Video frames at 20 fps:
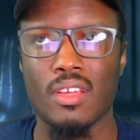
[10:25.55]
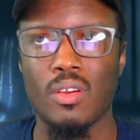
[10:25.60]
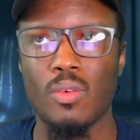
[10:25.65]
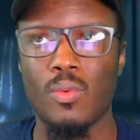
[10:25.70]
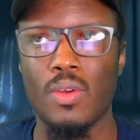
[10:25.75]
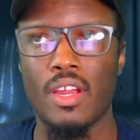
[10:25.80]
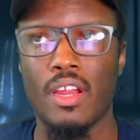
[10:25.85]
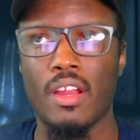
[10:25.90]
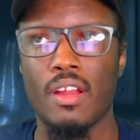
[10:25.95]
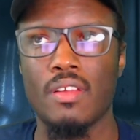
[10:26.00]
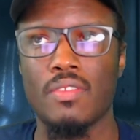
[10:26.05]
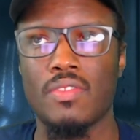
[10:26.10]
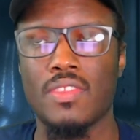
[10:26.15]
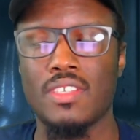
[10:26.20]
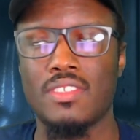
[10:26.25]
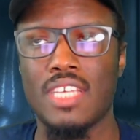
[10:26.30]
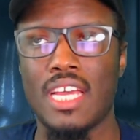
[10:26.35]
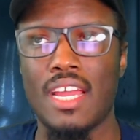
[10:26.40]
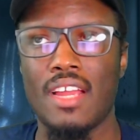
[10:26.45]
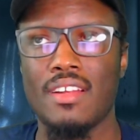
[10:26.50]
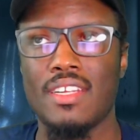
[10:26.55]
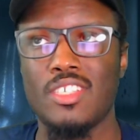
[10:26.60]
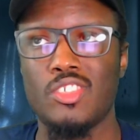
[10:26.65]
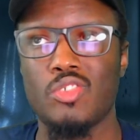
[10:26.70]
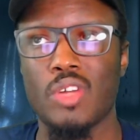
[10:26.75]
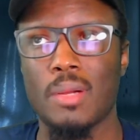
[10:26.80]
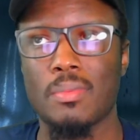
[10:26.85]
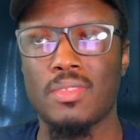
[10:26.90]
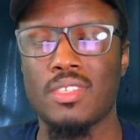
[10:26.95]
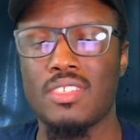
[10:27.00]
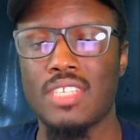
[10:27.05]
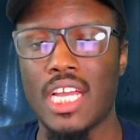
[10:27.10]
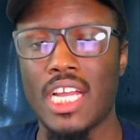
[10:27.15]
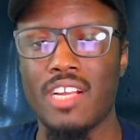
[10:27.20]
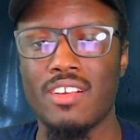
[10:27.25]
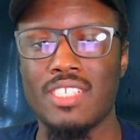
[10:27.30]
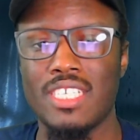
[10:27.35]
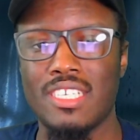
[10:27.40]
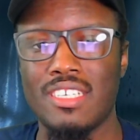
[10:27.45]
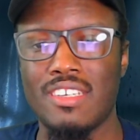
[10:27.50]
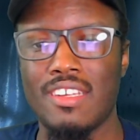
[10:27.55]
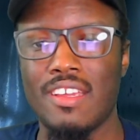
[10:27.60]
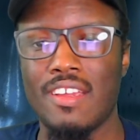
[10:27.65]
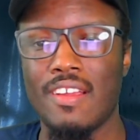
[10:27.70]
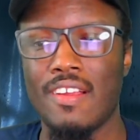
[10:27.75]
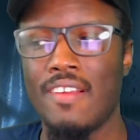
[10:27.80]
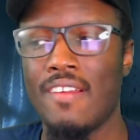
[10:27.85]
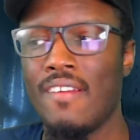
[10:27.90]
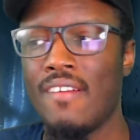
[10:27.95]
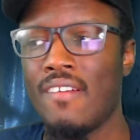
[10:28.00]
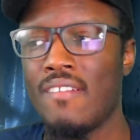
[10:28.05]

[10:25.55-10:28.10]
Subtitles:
where they dropped the Tyrant in there,